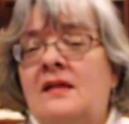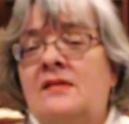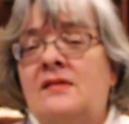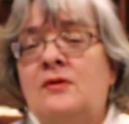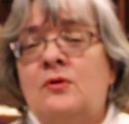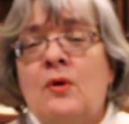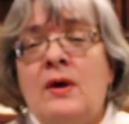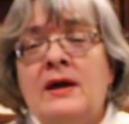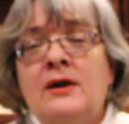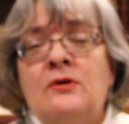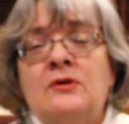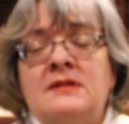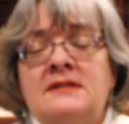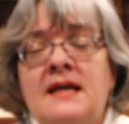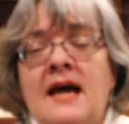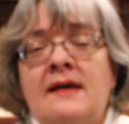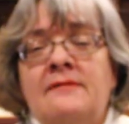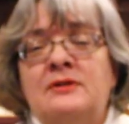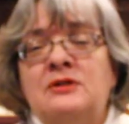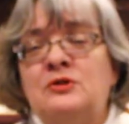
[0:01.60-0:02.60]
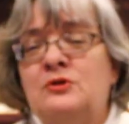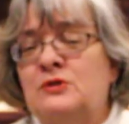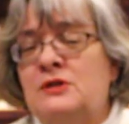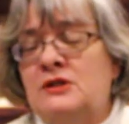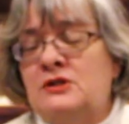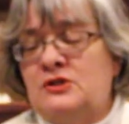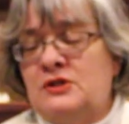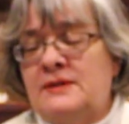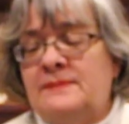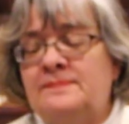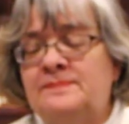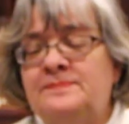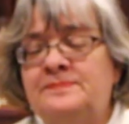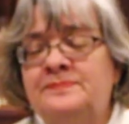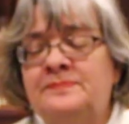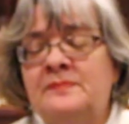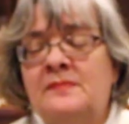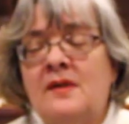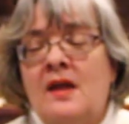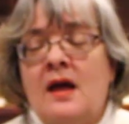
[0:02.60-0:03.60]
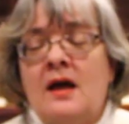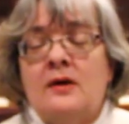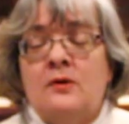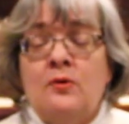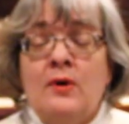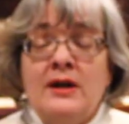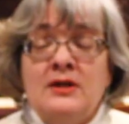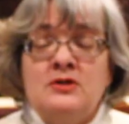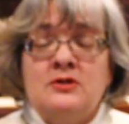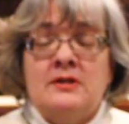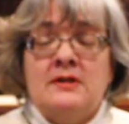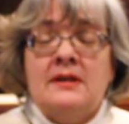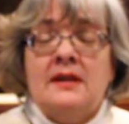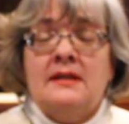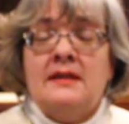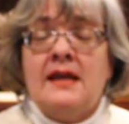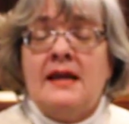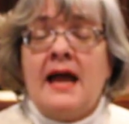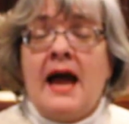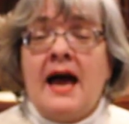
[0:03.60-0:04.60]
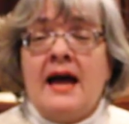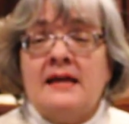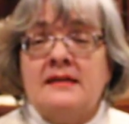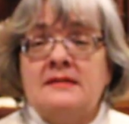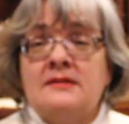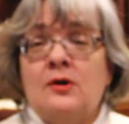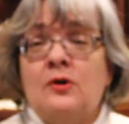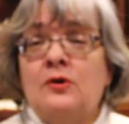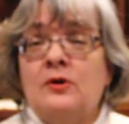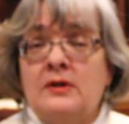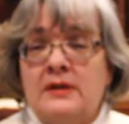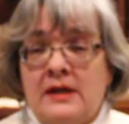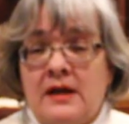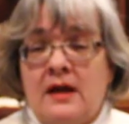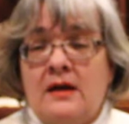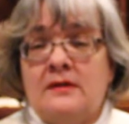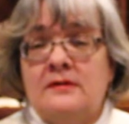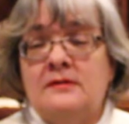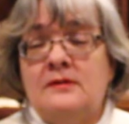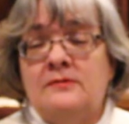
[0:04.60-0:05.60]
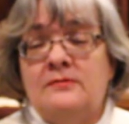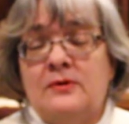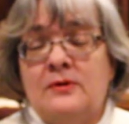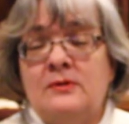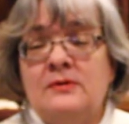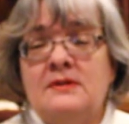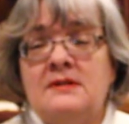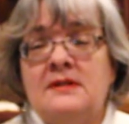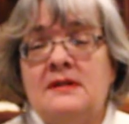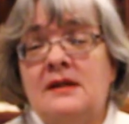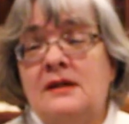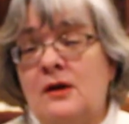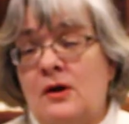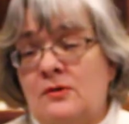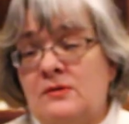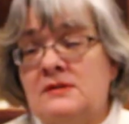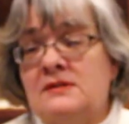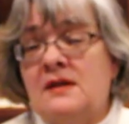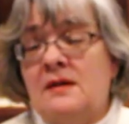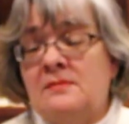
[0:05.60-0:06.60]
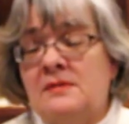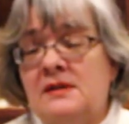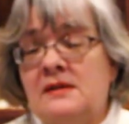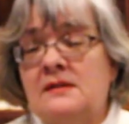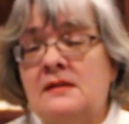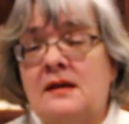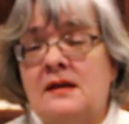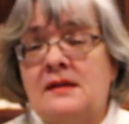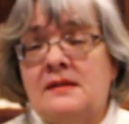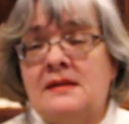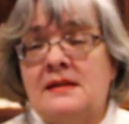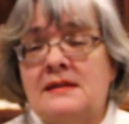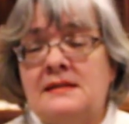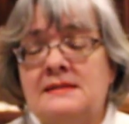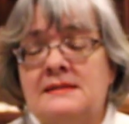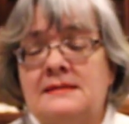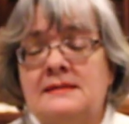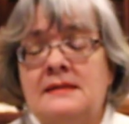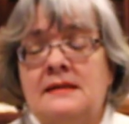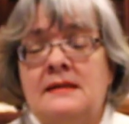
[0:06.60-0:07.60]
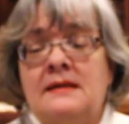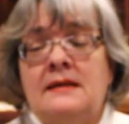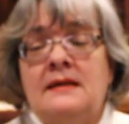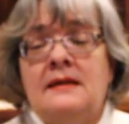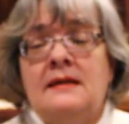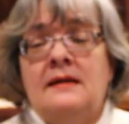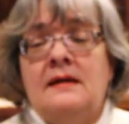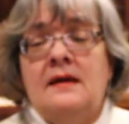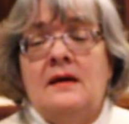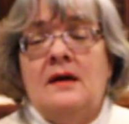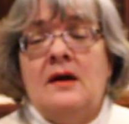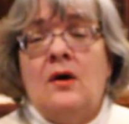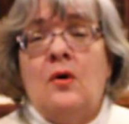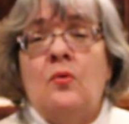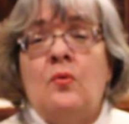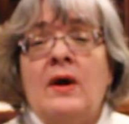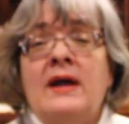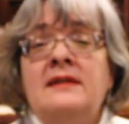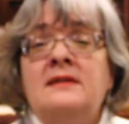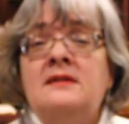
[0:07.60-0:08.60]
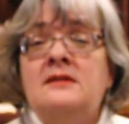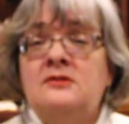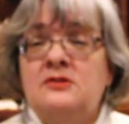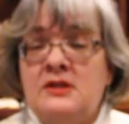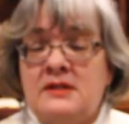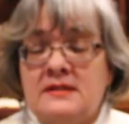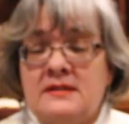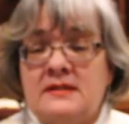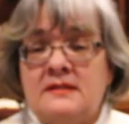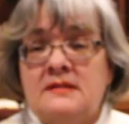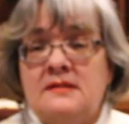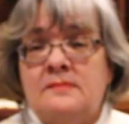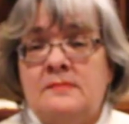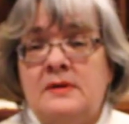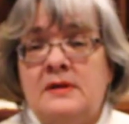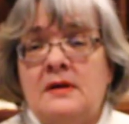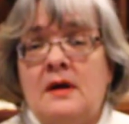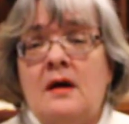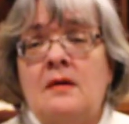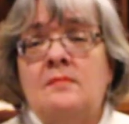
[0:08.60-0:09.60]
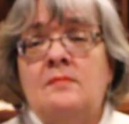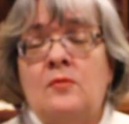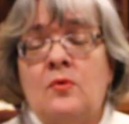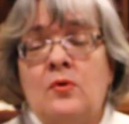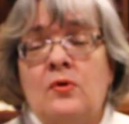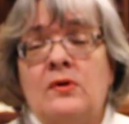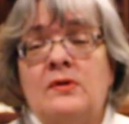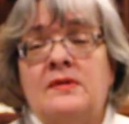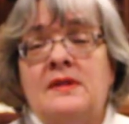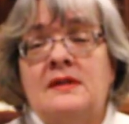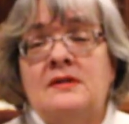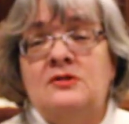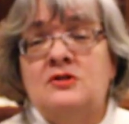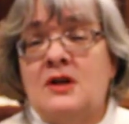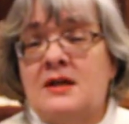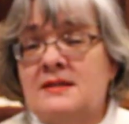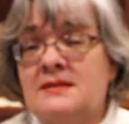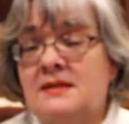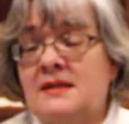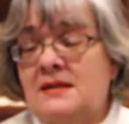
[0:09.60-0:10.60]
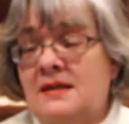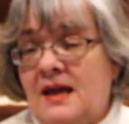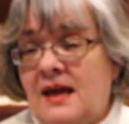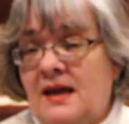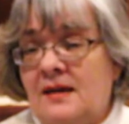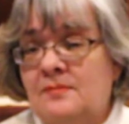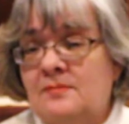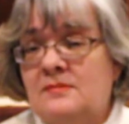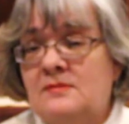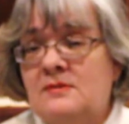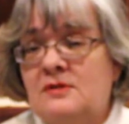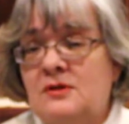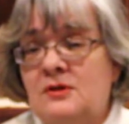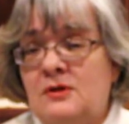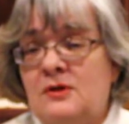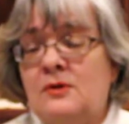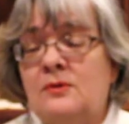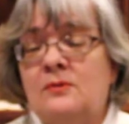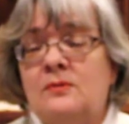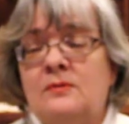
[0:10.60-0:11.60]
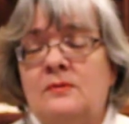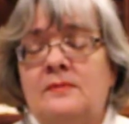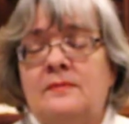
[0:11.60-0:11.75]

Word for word: The Quakers have a tradition, a question that they ask early on to folks, and it goes something like this When did Jesus become more than just a name to you?